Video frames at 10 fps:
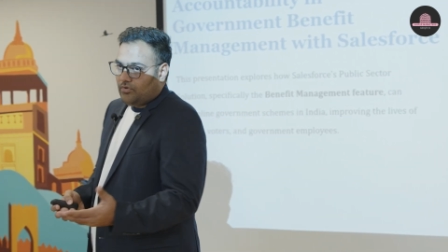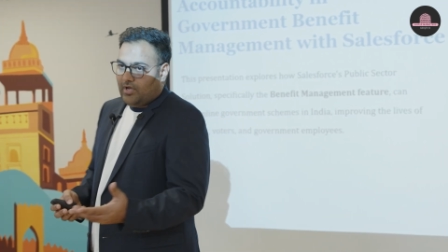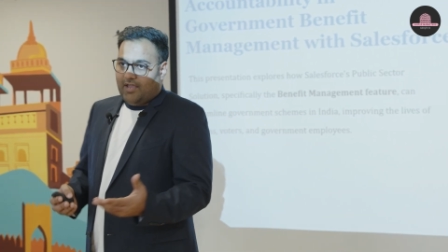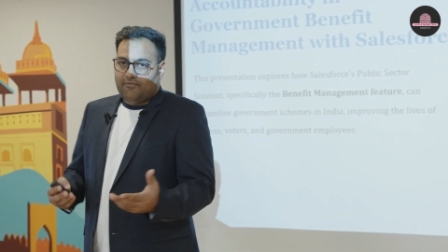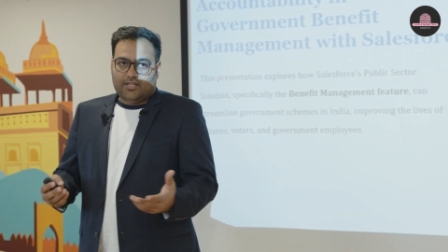
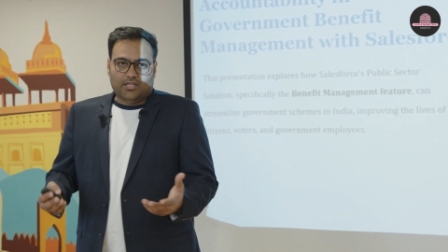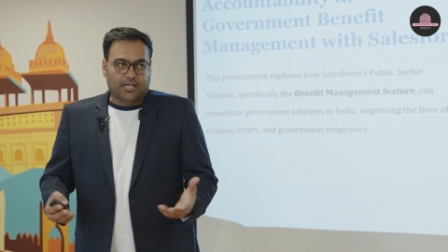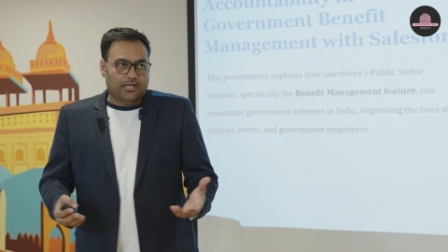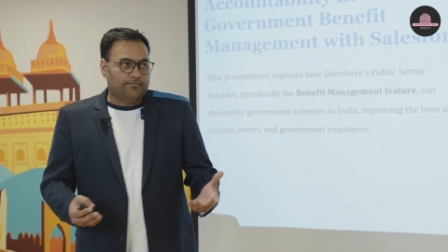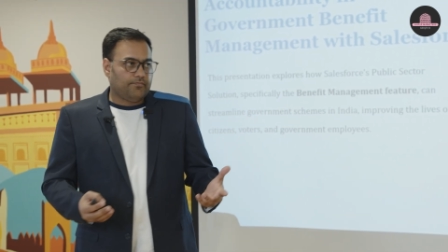having
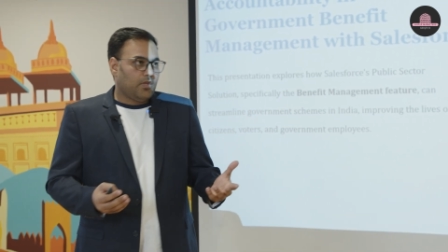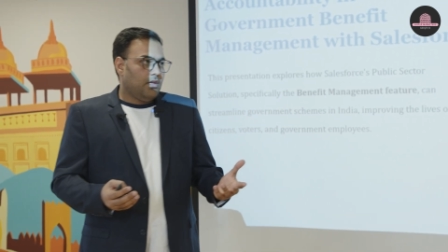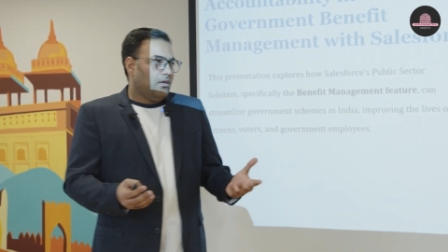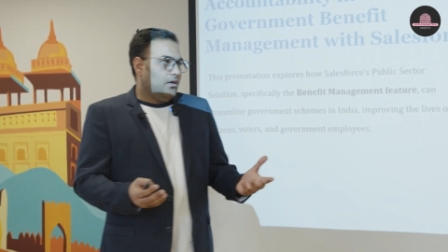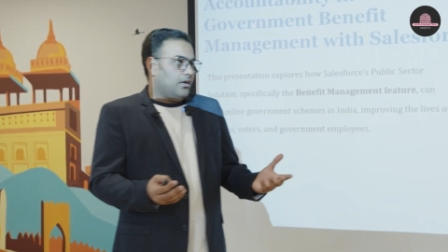the,
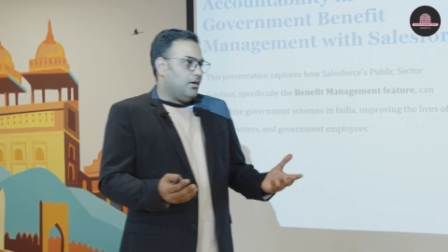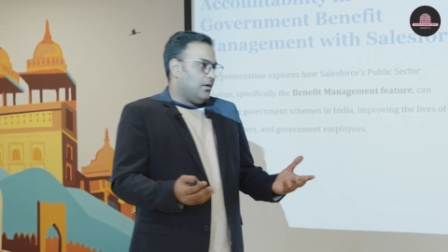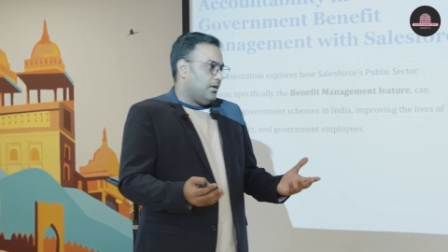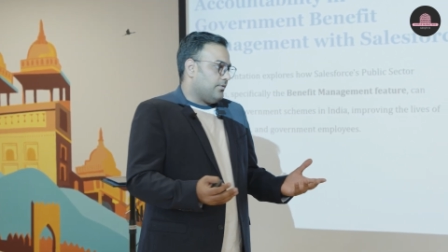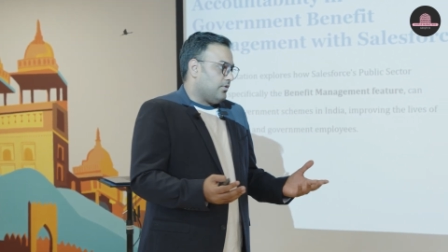
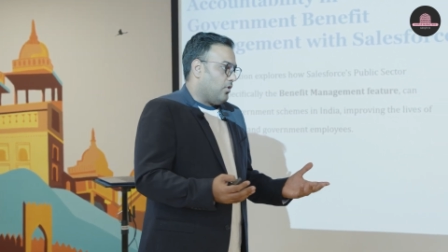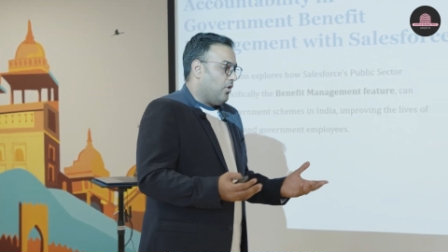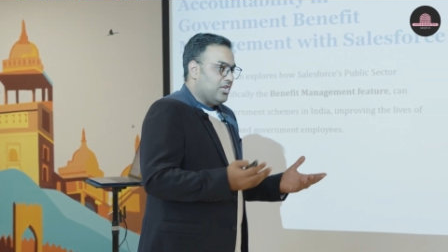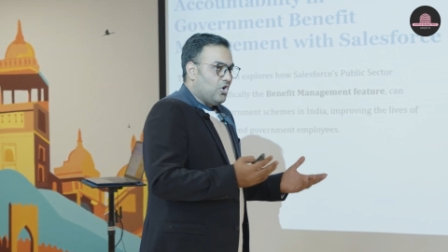all